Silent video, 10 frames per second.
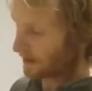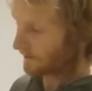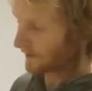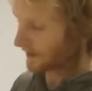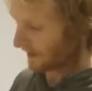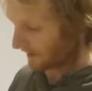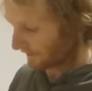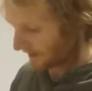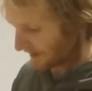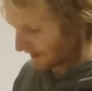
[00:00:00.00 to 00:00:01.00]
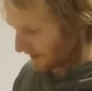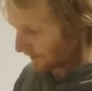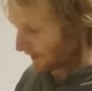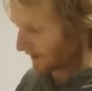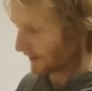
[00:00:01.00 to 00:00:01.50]
over time.
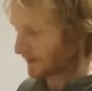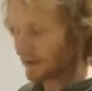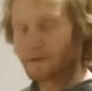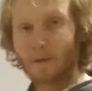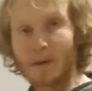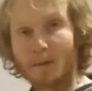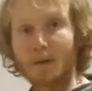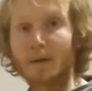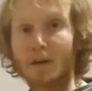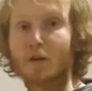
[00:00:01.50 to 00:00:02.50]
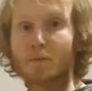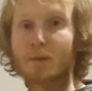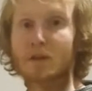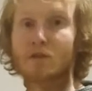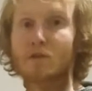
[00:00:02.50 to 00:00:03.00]
With kitesurfing, where you're putting a lot of
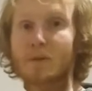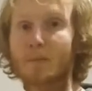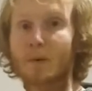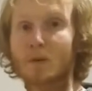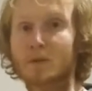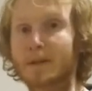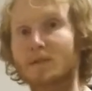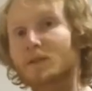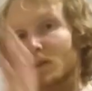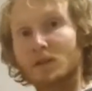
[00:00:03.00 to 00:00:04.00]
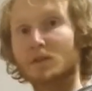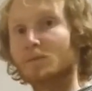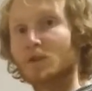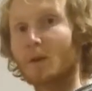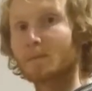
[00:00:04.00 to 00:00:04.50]
pressure through the board, especially for doing
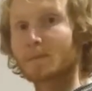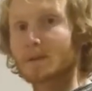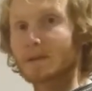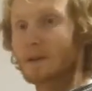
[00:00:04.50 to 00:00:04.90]
some jumps,